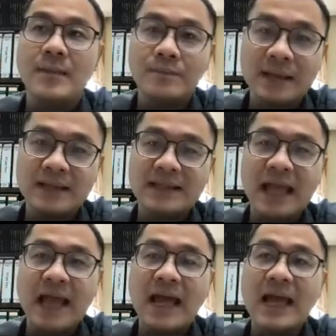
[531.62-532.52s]
peak
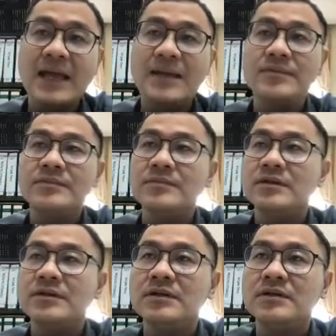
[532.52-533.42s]
time,
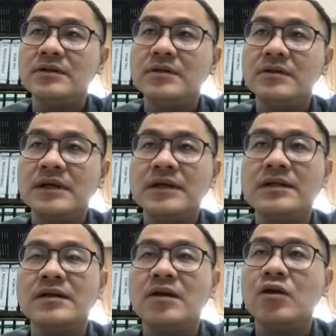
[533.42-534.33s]
right,
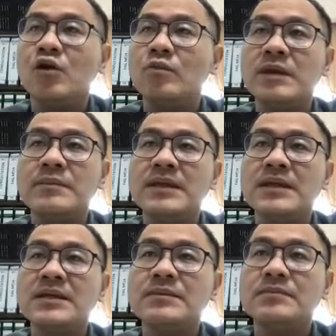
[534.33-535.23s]
or
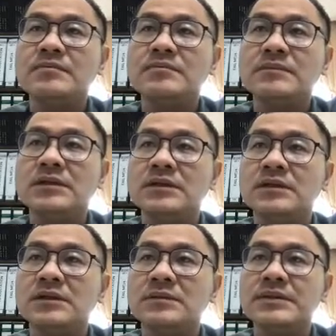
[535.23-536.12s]
maybe
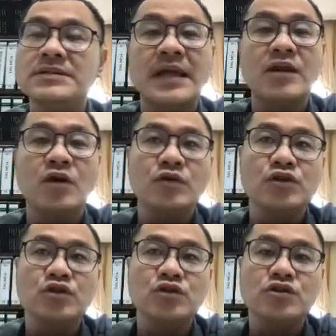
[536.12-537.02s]
percent
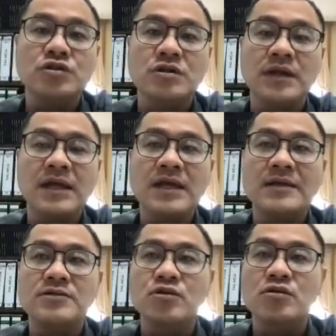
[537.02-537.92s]
overshoots, okay,
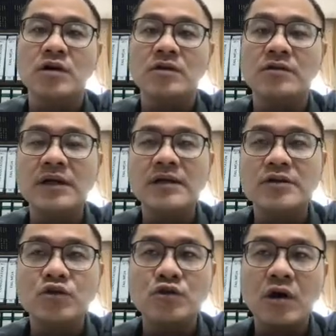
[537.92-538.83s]
and so on, right?
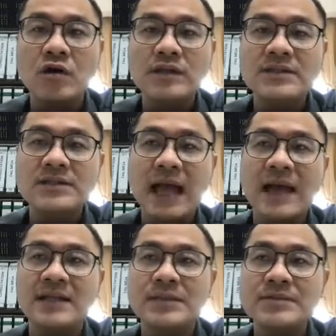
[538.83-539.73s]
So all these
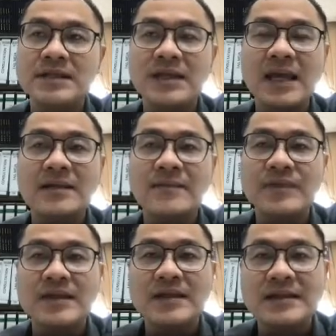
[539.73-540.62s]
items again,
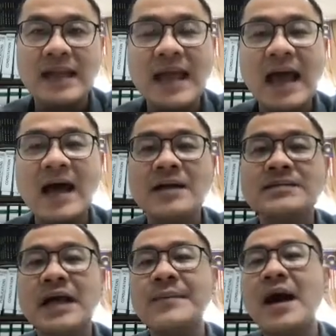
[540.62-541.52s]
they are
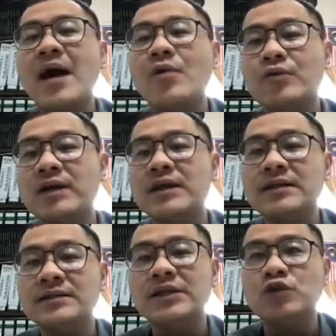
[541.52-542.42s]
somehow
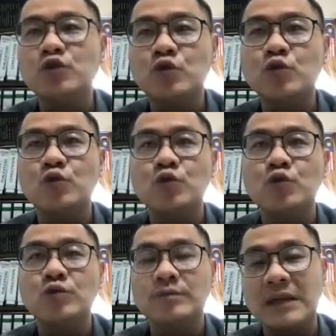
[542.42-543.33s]
related
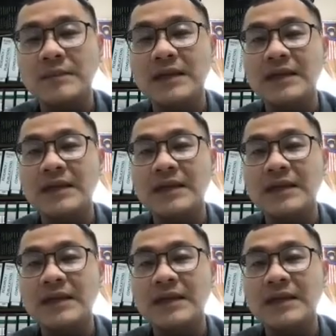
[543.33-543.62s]
to maybe